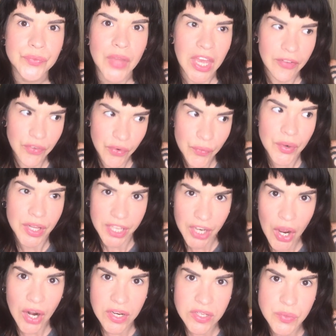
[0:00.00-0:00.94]
if you're really
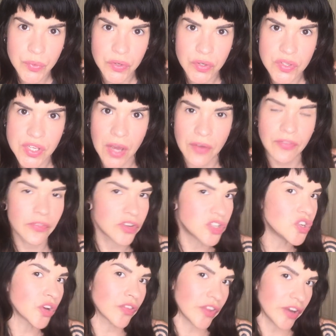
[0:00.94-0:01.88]
honest with yourself, if you
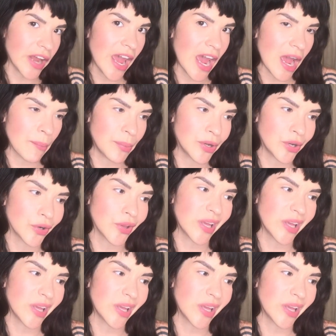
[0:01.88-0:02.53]
took the nap and you're